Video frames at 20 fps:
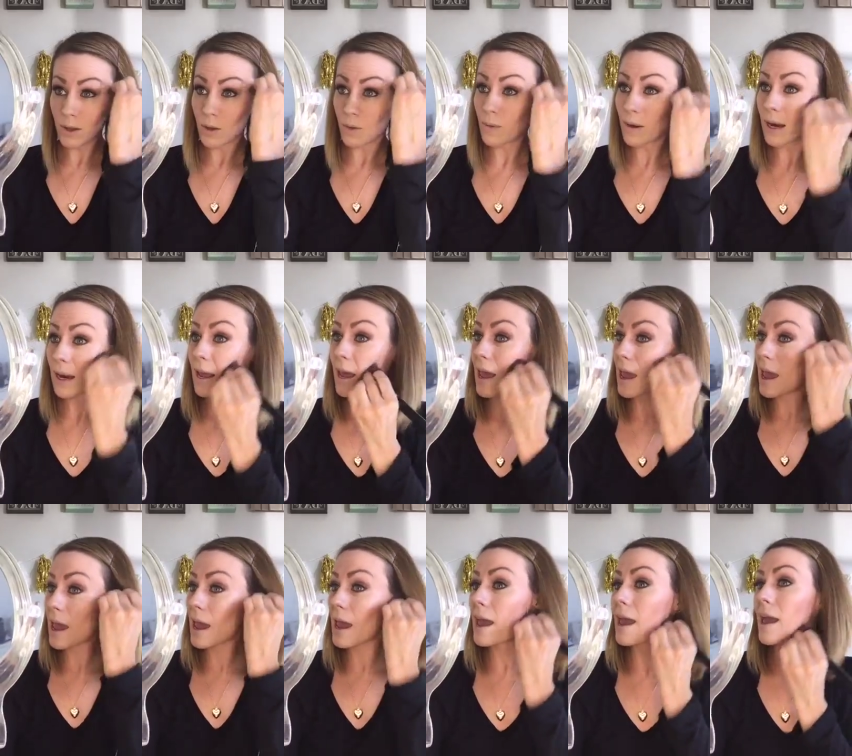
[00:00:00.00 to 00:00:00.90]
you want to
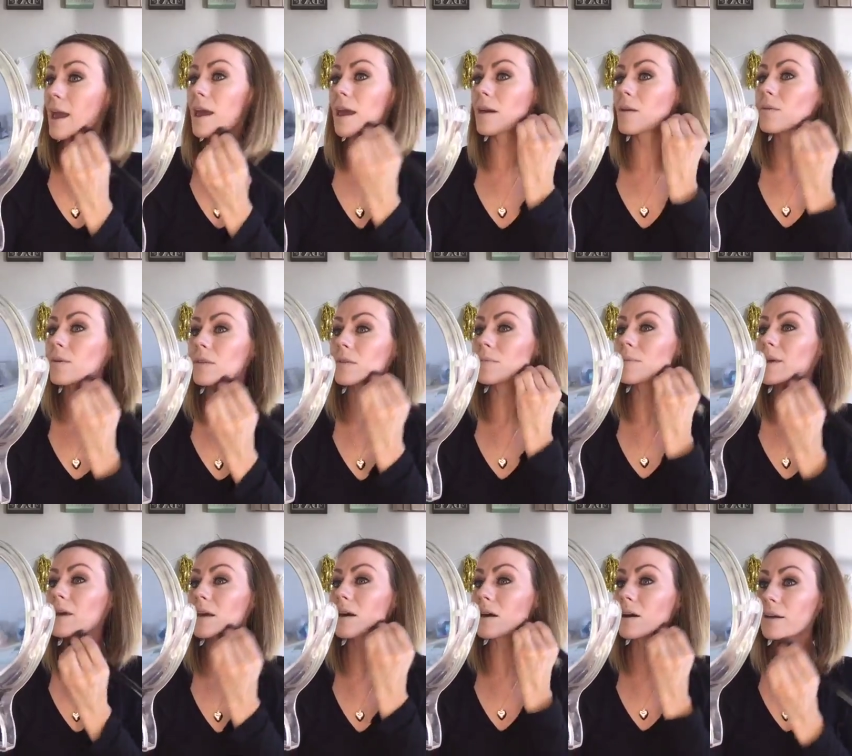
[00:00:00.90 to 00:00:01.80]
hang with
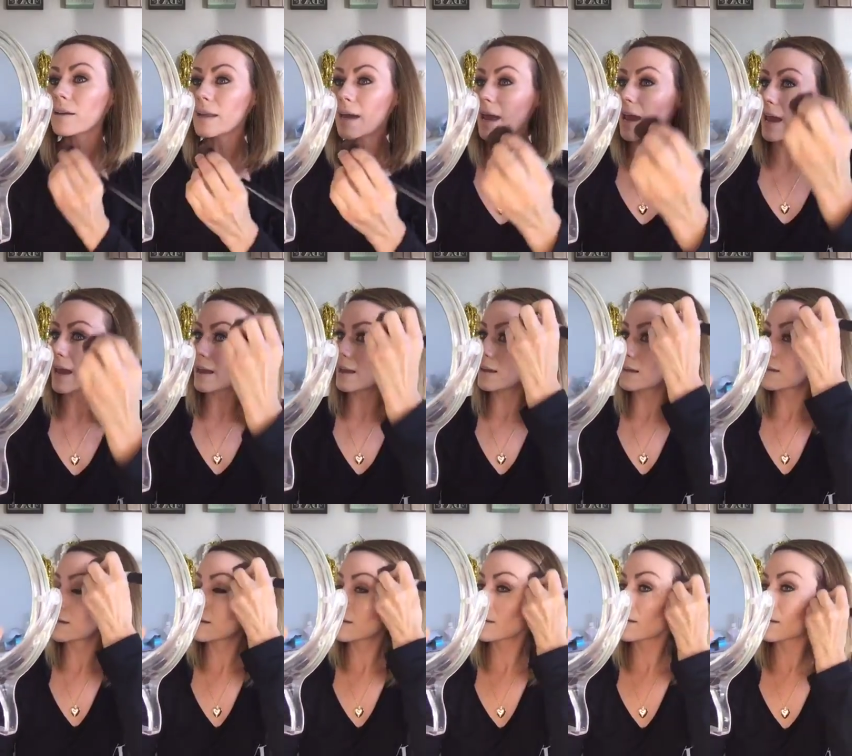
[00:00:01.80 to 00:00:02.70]
me all day.
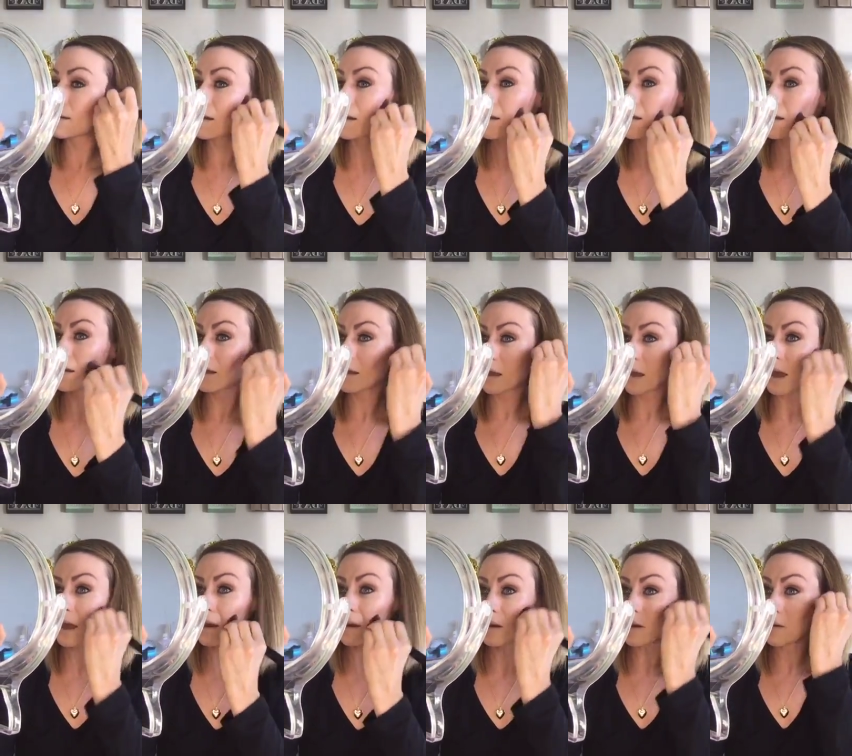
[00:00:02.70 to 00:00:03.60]

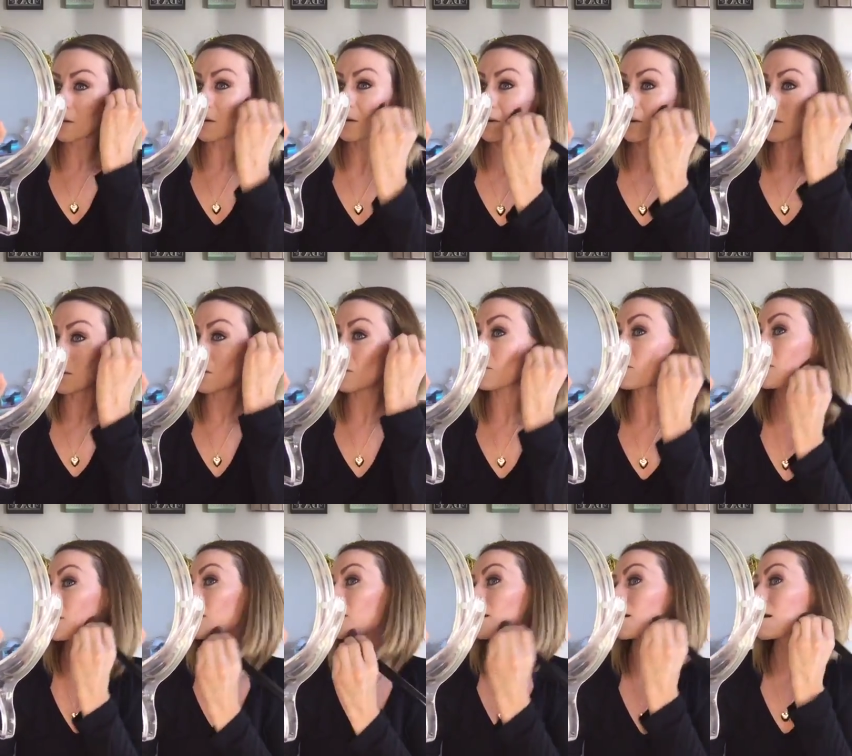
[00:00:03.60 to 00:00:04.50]
I know you do.
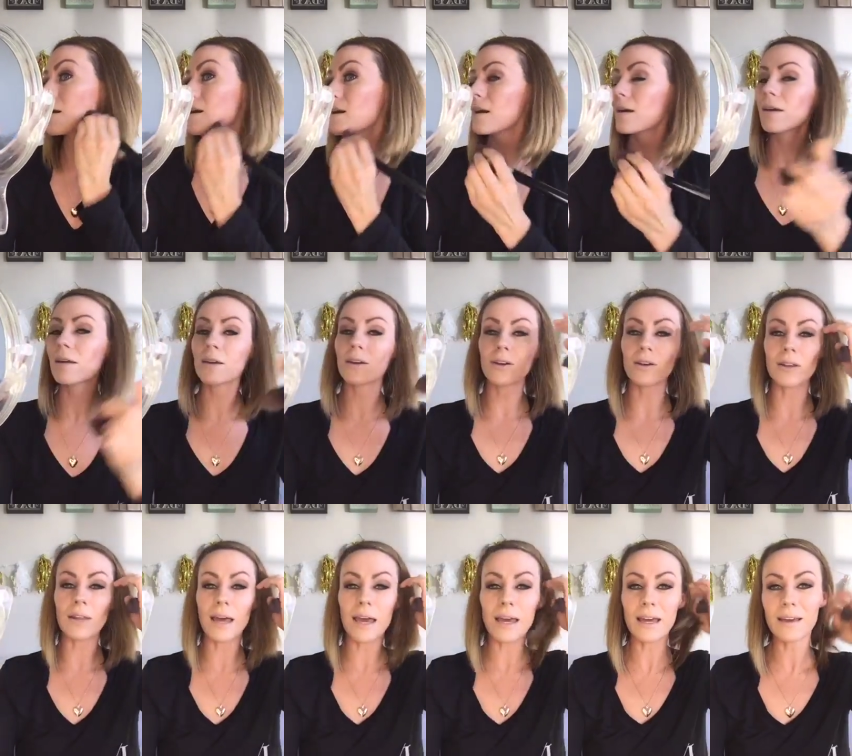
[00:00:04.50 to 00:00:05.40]

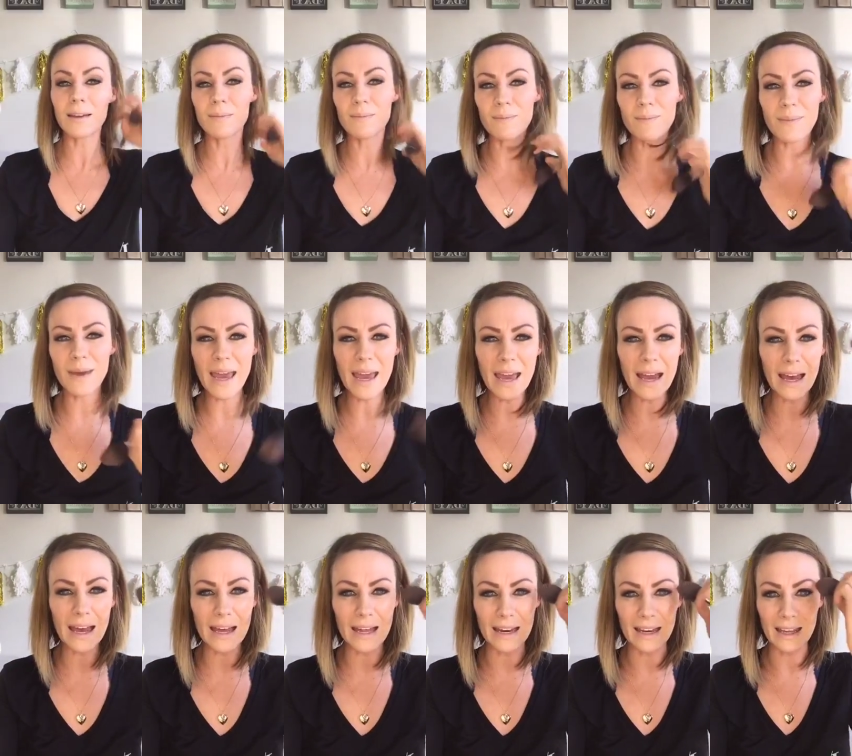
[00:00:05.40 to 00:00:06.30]
You're like,
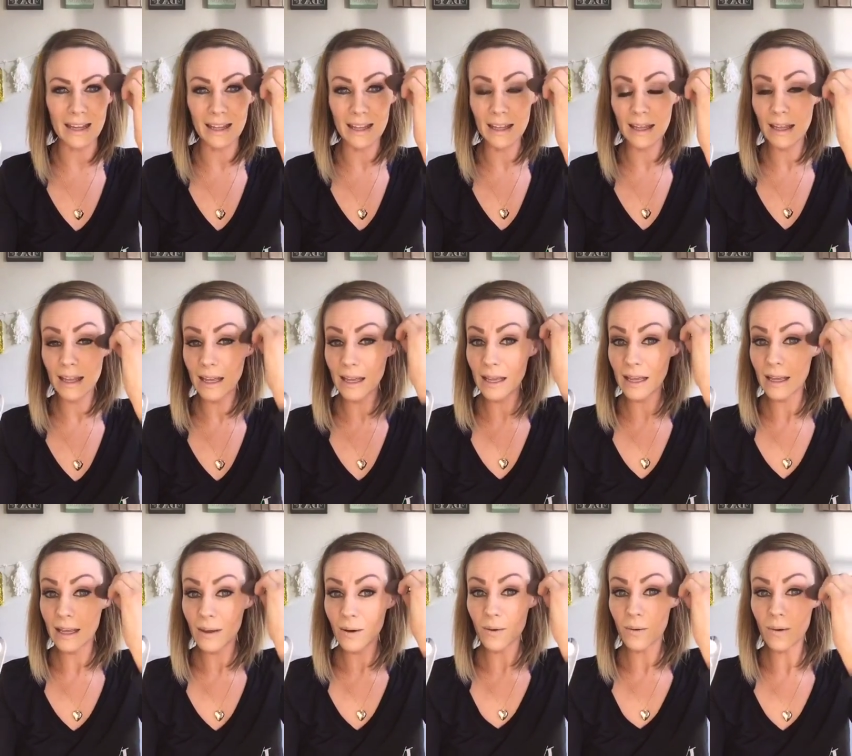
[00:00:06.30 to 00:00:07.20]
man.
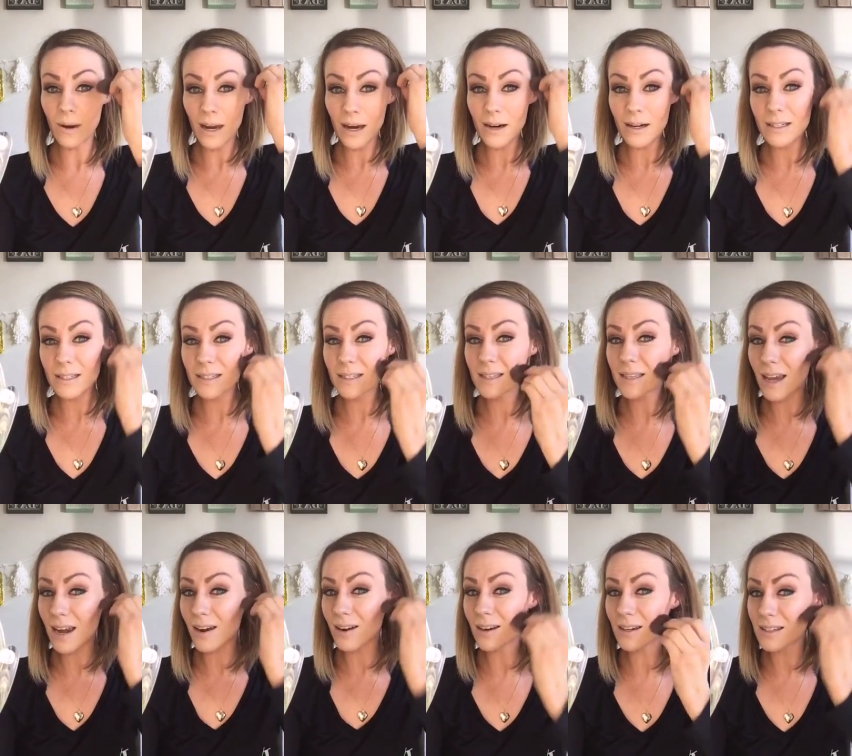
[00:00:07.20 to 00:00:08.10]
Where's
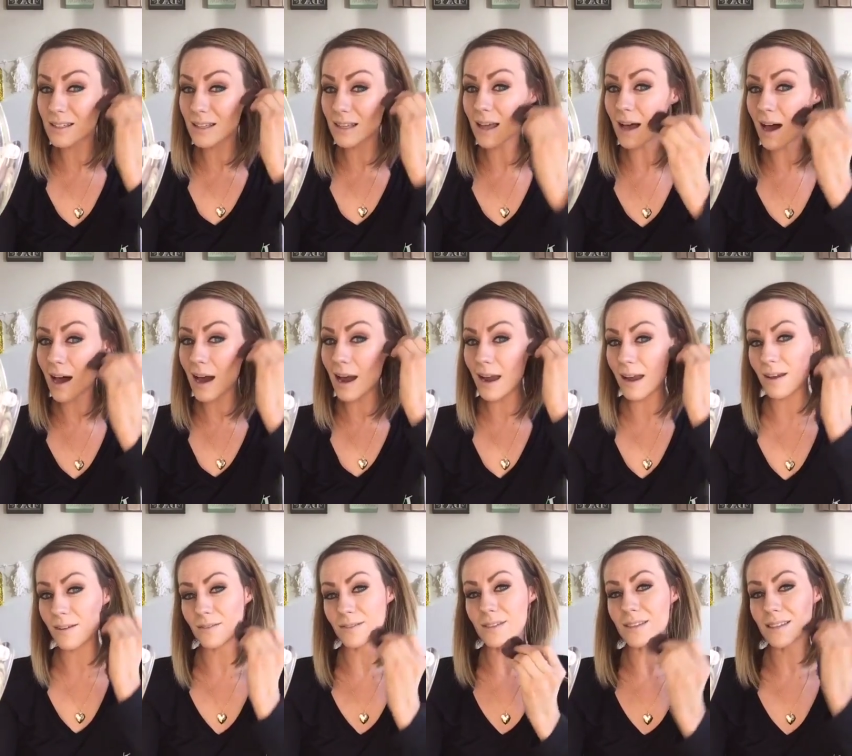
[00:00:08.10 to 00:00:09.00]
Sarah's
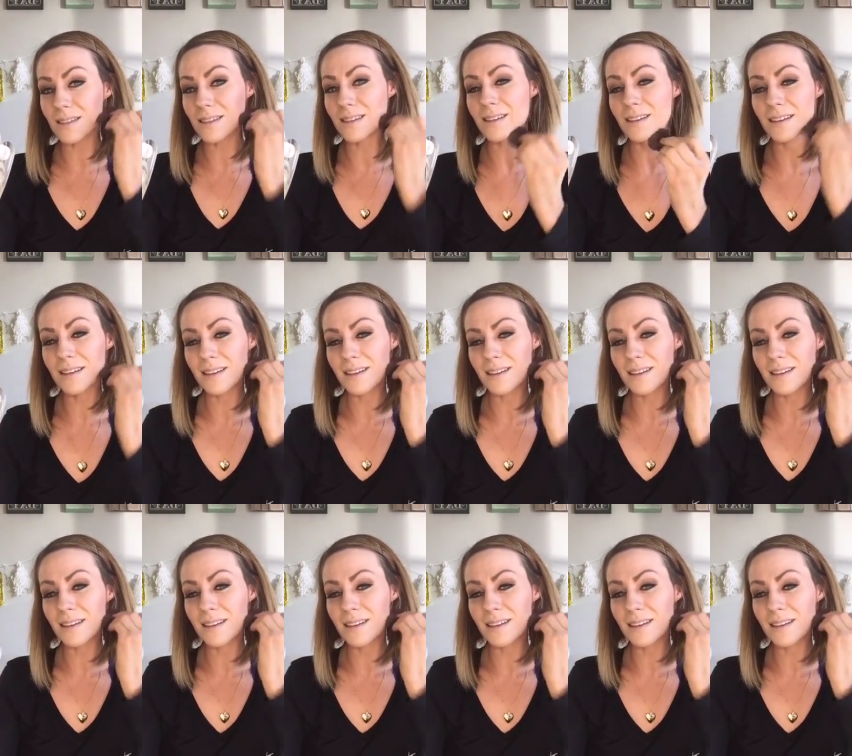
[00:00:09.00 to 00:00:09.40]
lives?